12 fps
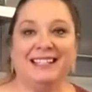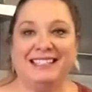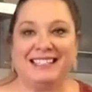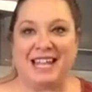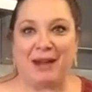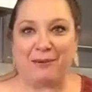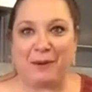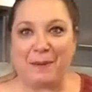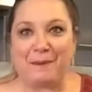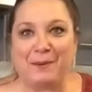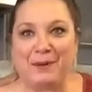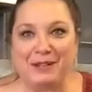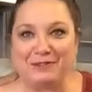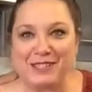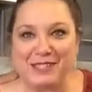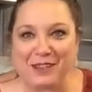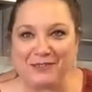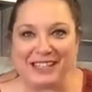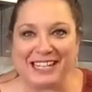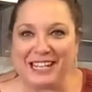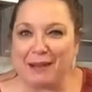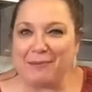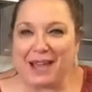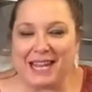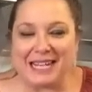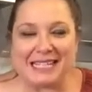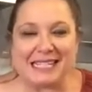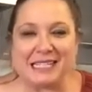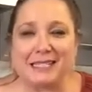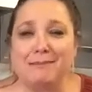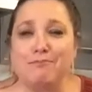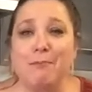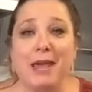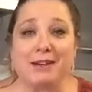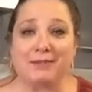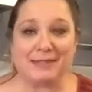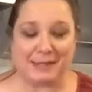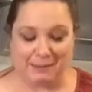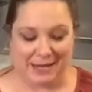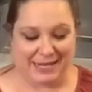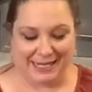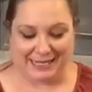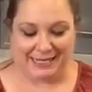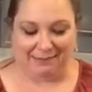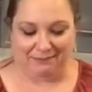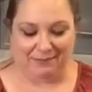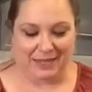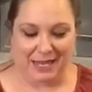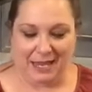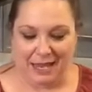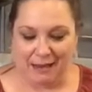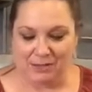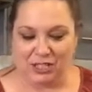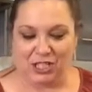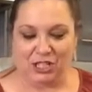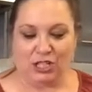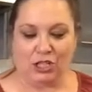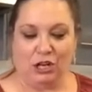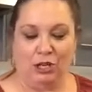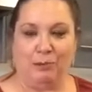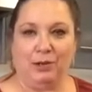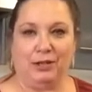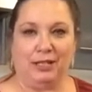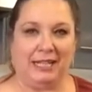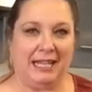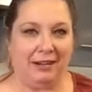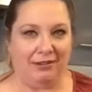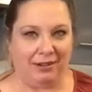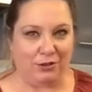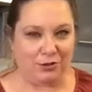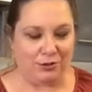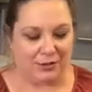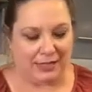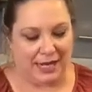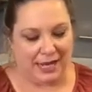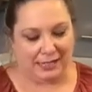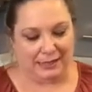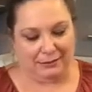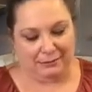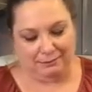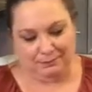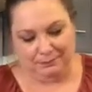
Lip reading: Now we're at the point of serving it up, and it smells amazing. I'm just going to dollop them here and ooze it out a little.